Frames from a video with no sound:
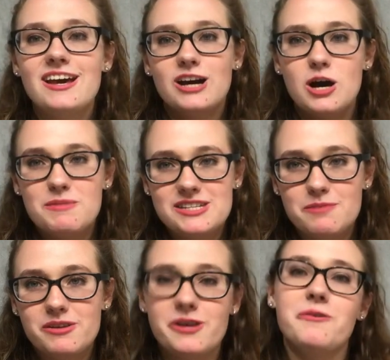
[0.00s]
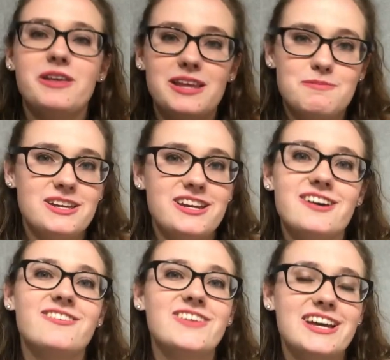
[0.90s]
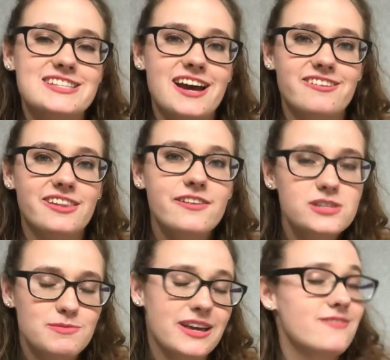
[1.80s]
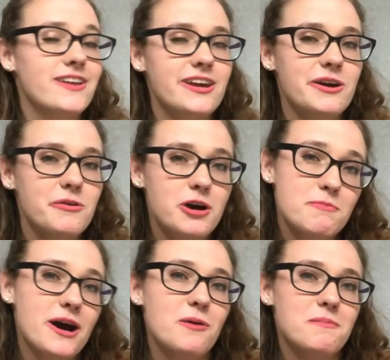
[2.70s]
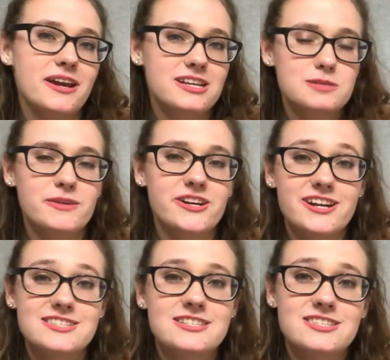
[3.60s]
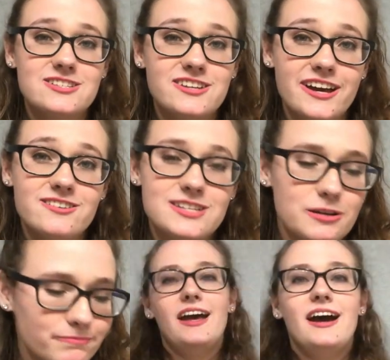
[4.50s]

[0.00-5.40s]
comment down below and let me know, because I would love to make a video about my experience in student housing.